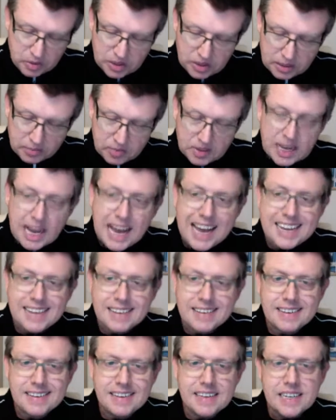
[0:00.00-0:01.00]
Chapter
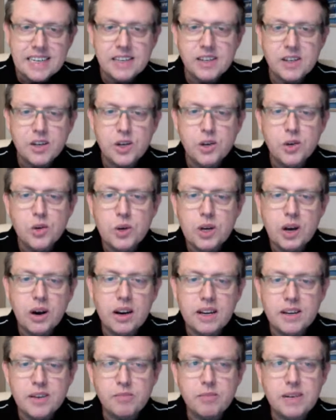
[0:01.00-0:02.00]
8 is A New
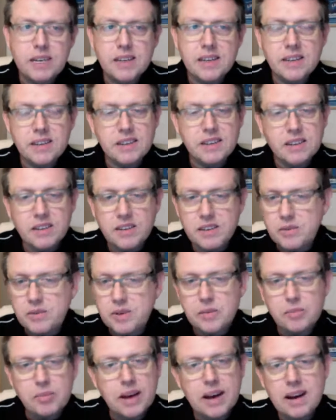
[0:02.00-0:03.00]
Kind of Medicine, because it was
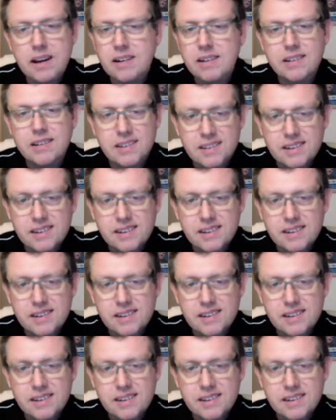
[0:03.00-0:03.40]
about